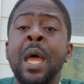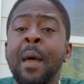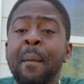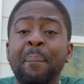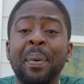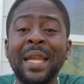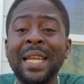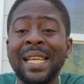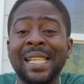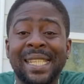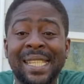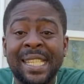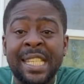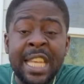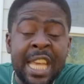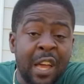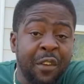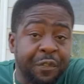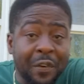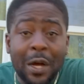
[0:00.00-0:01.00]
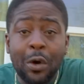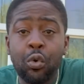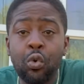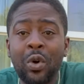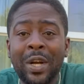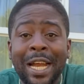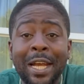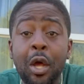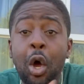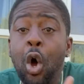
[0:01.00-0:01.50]
picnic safe and road
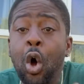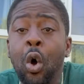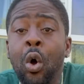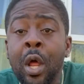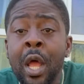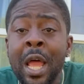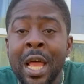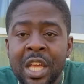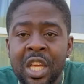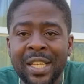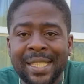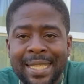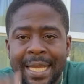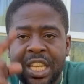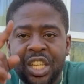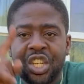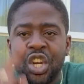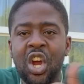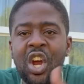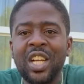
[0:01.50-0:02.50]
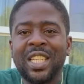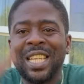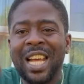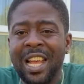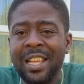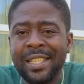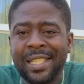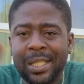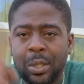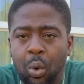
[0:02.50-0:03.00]
that the you see church
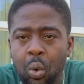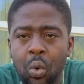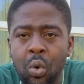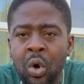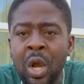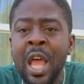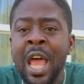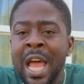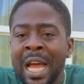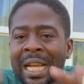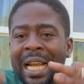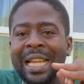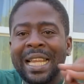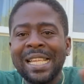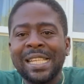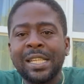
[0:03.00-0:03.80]
and school, that is